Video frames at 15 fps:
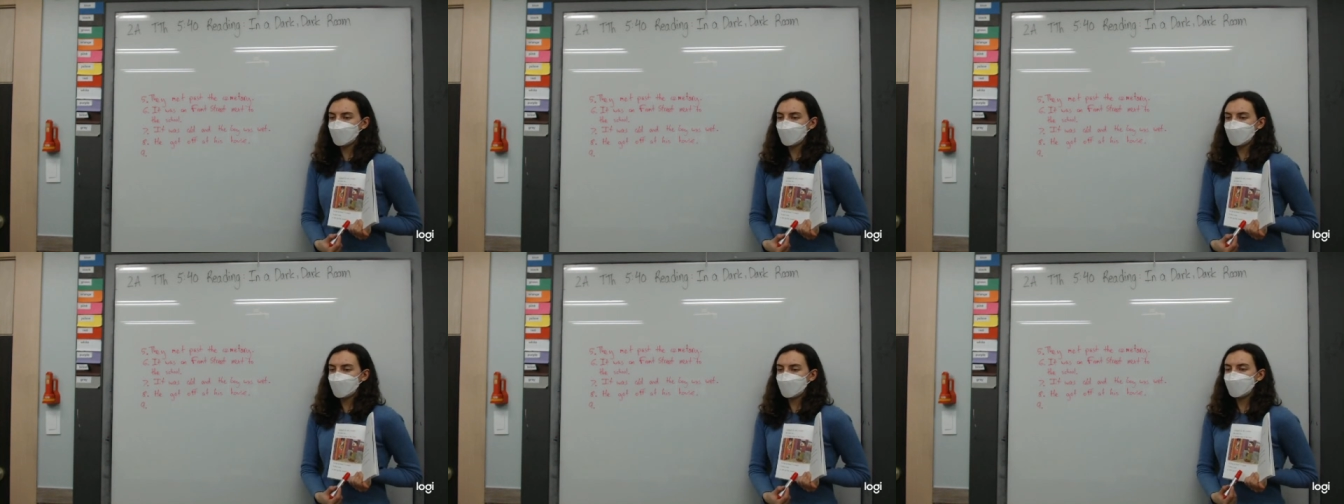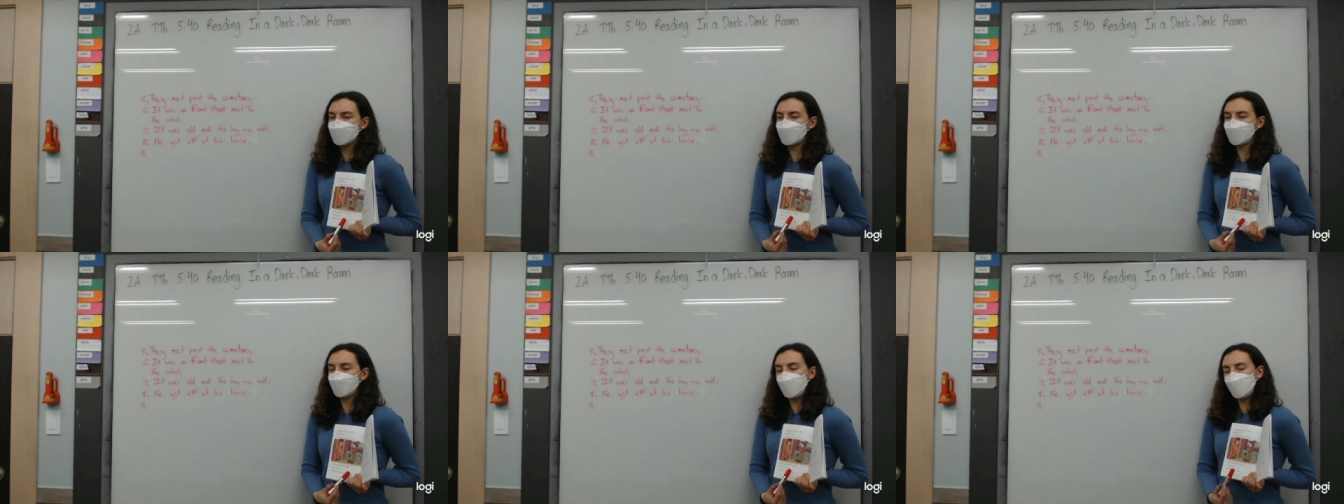So
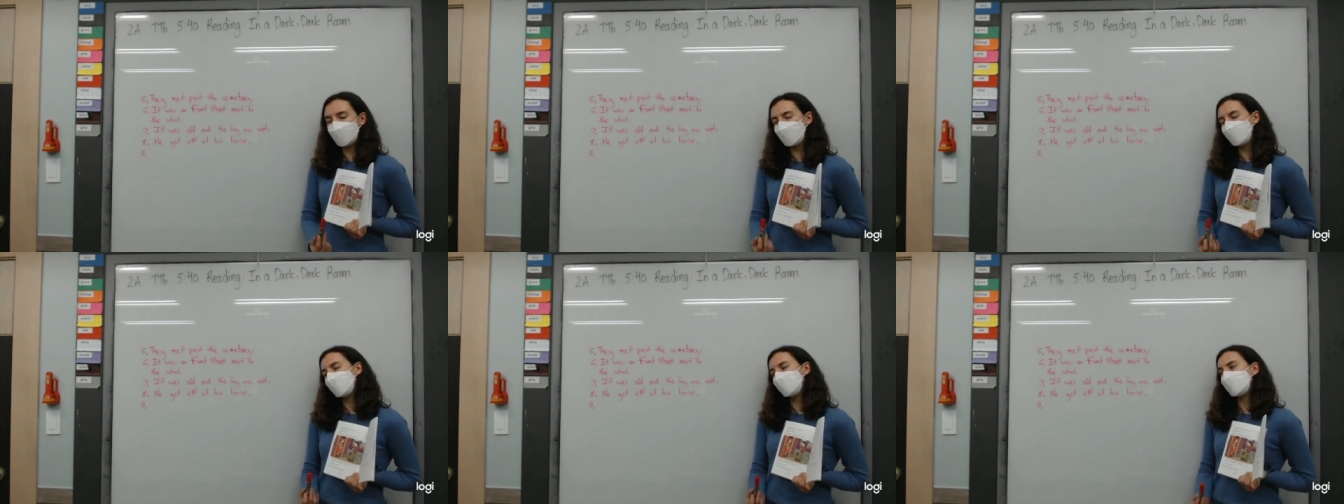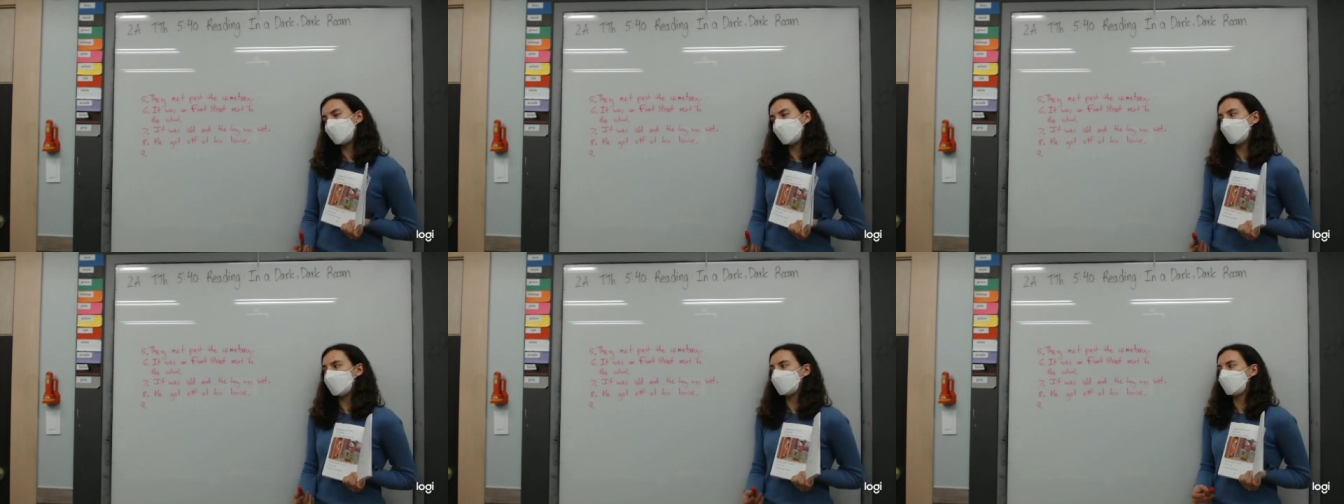why do we
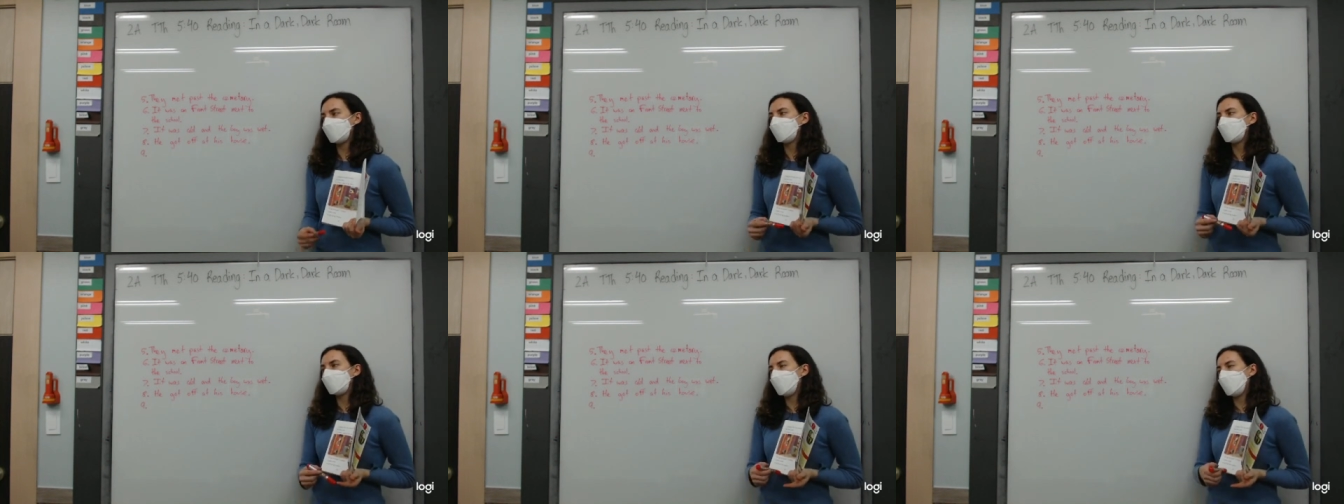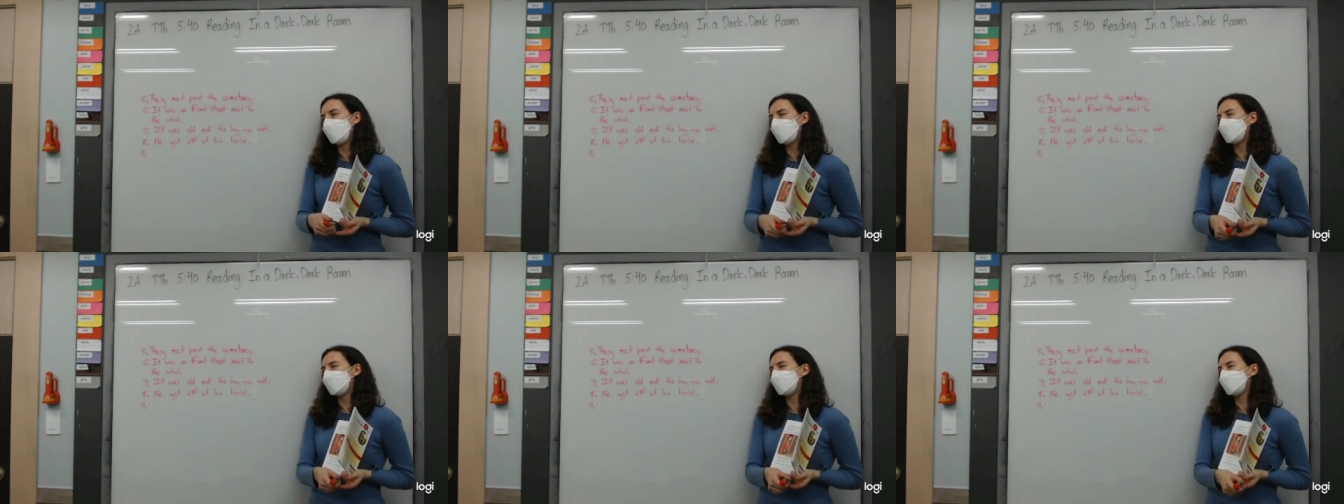think the
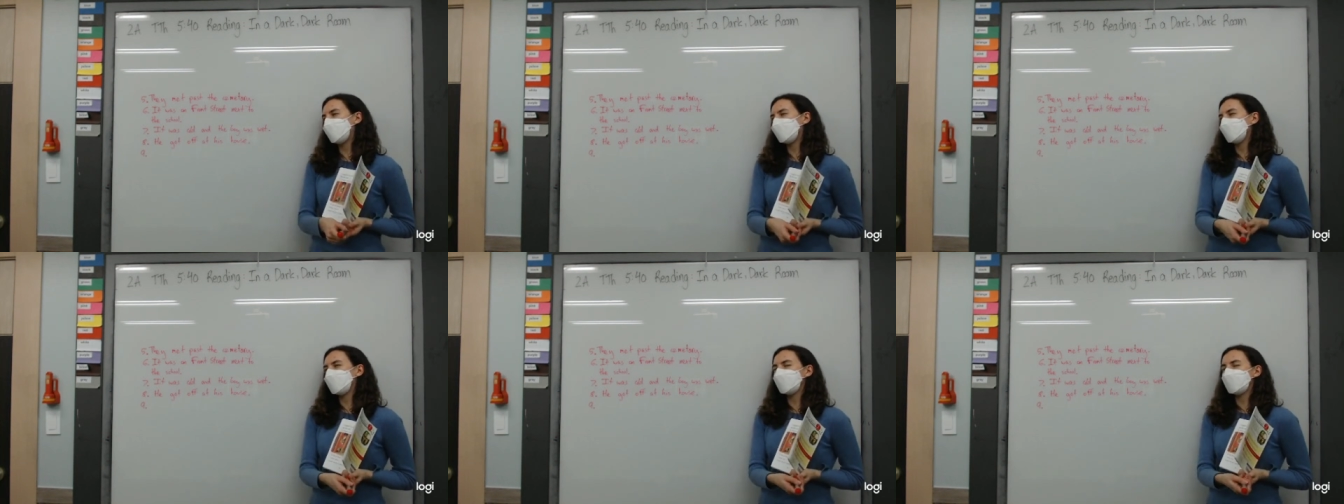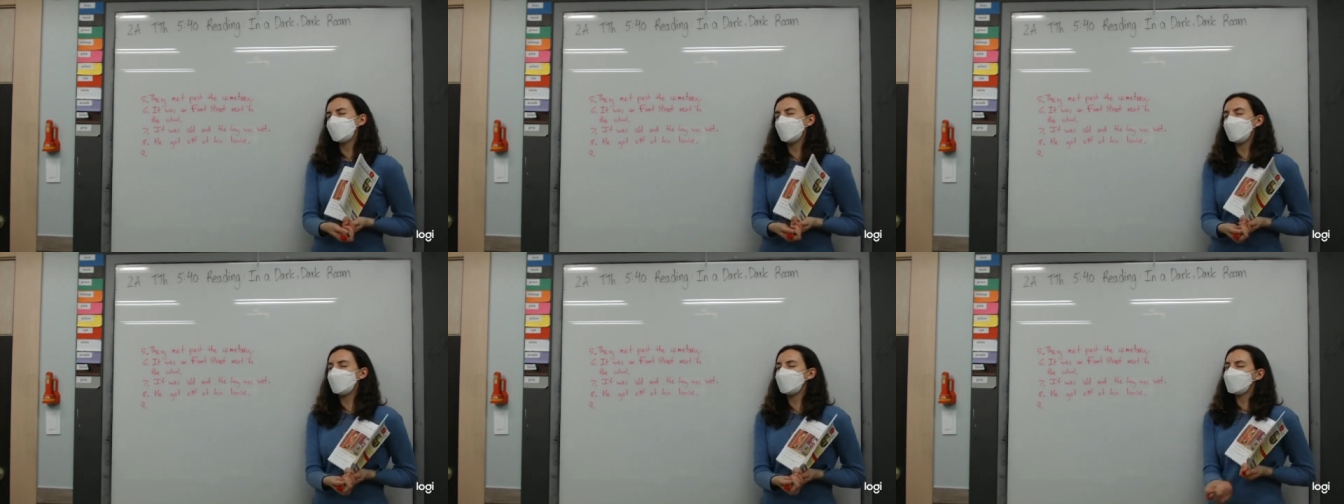mom looks at
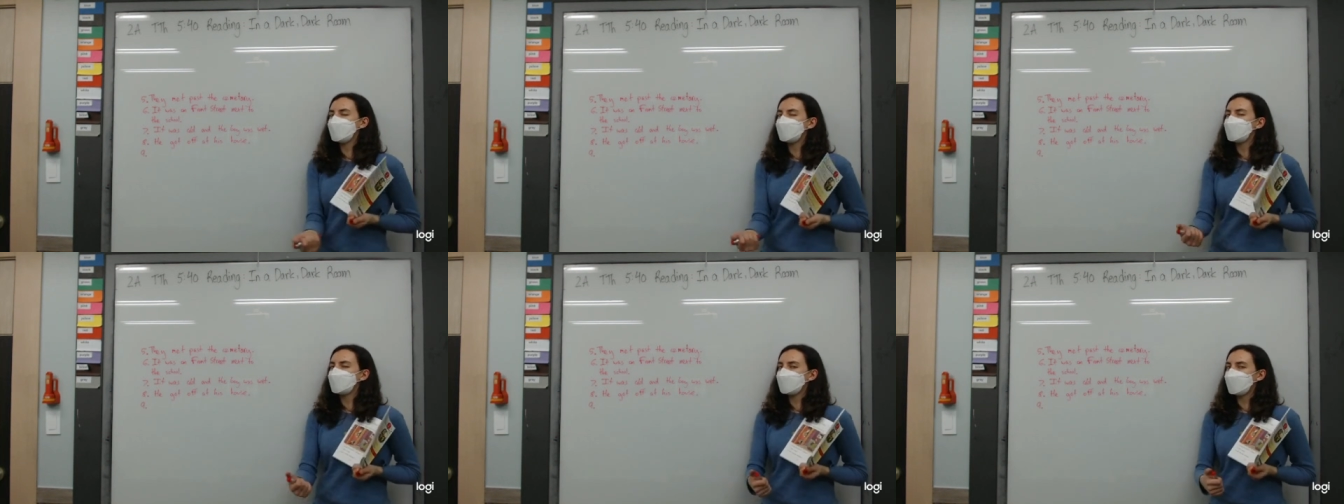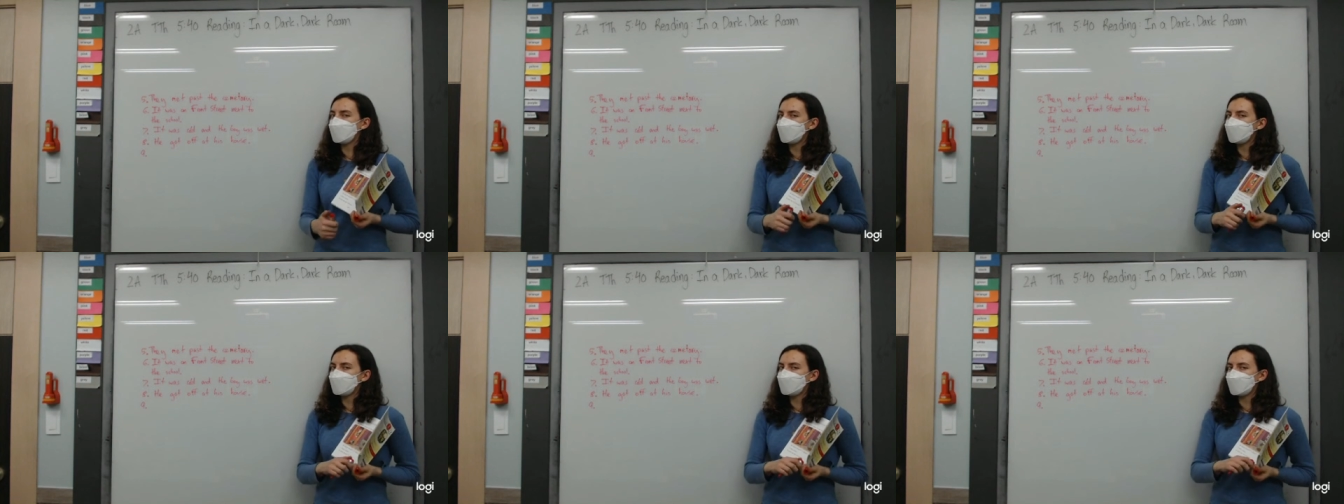him
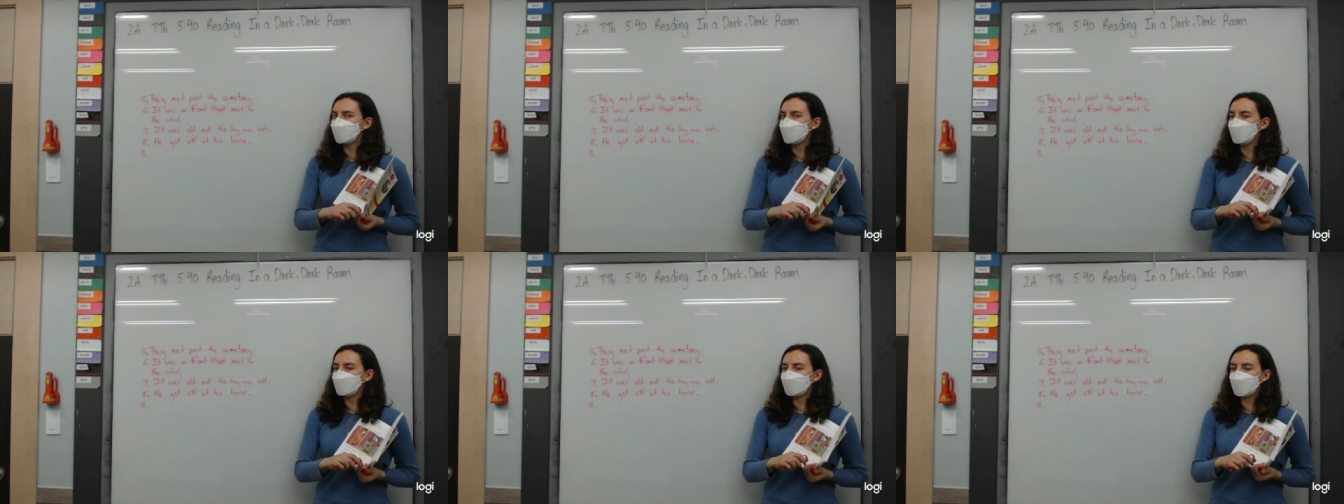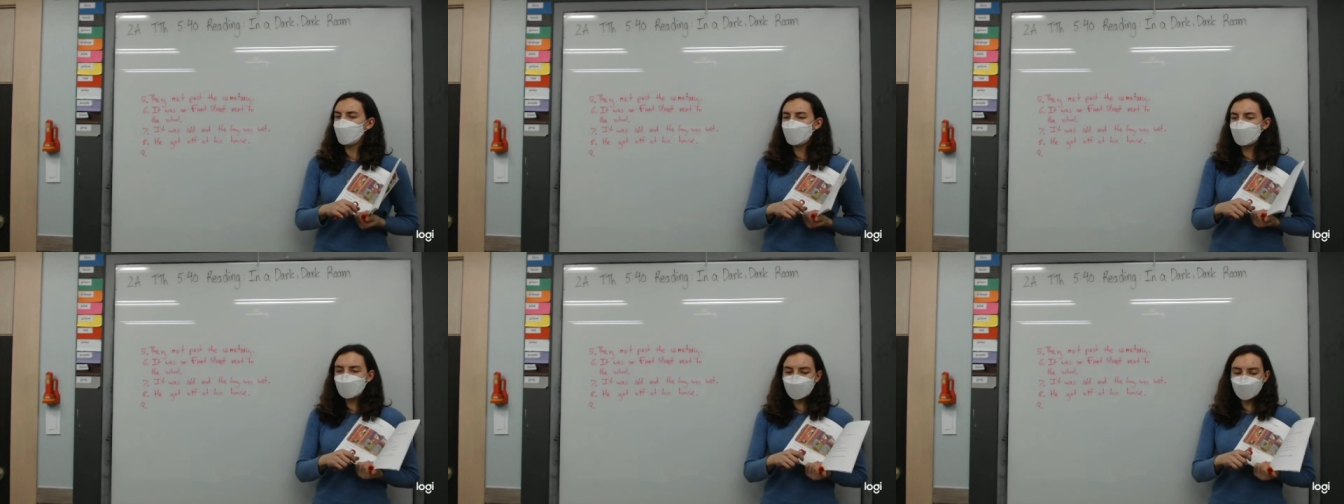strange when he comes to
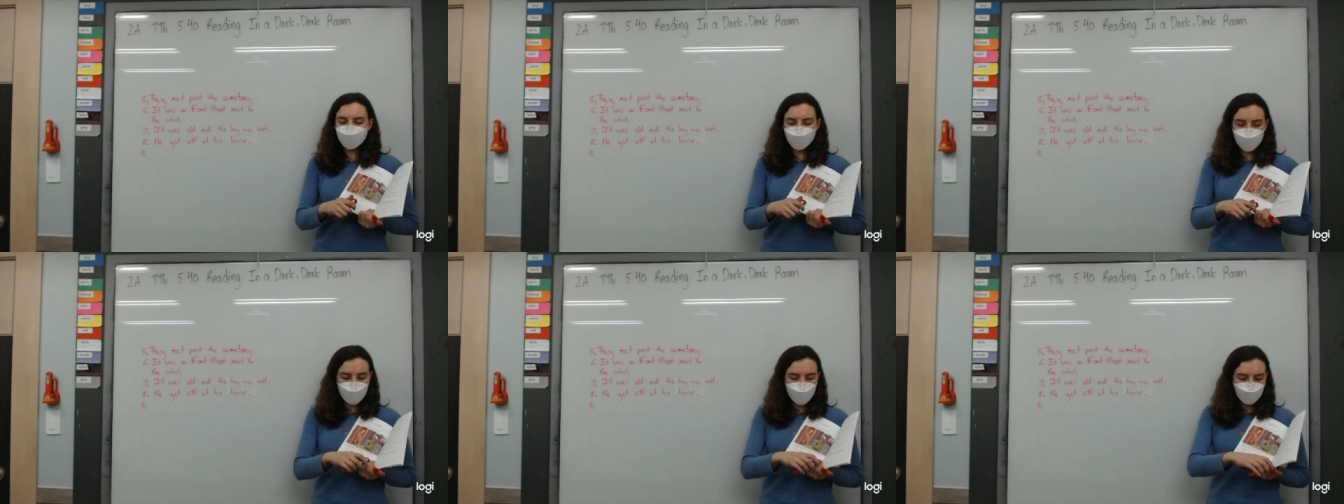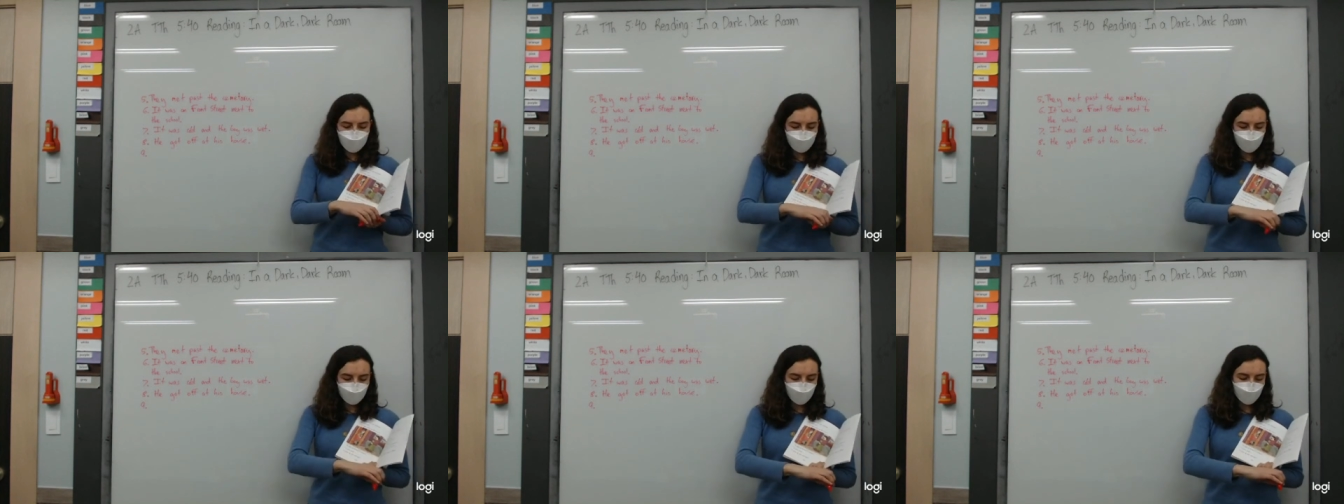her house
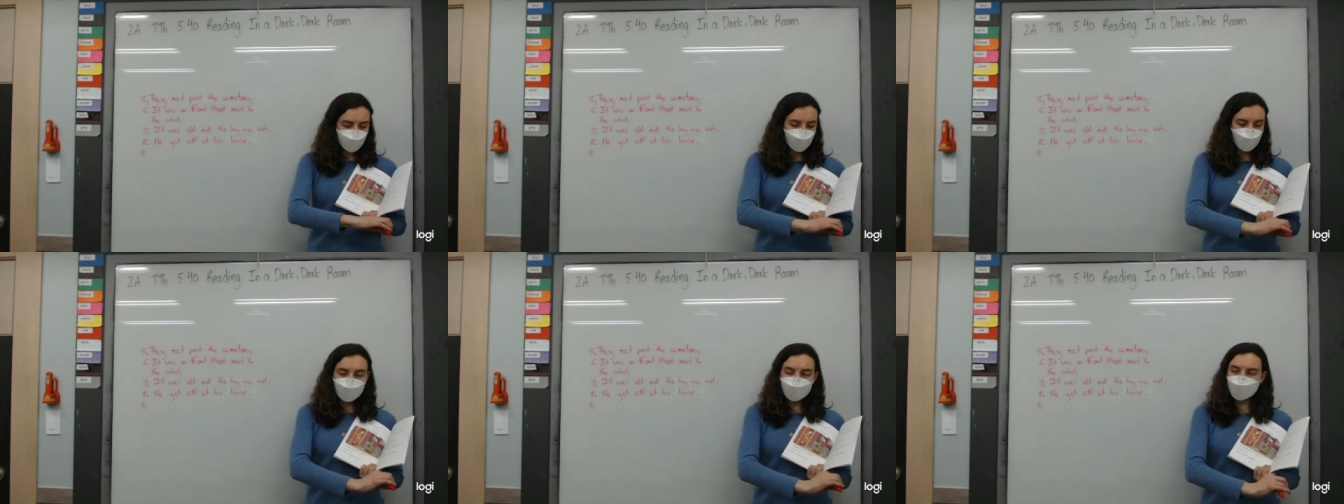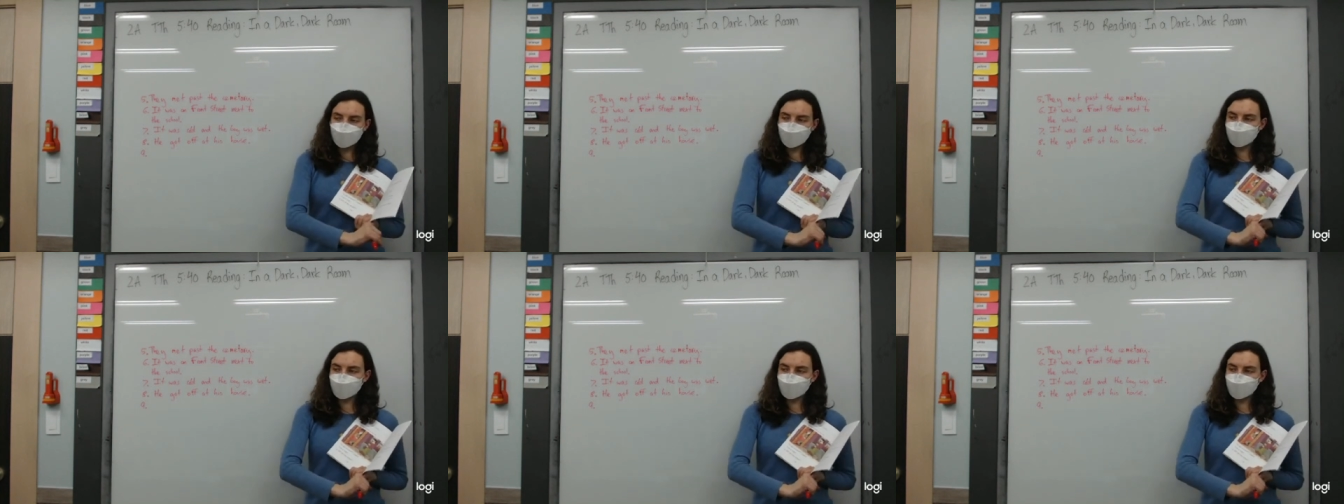and says this?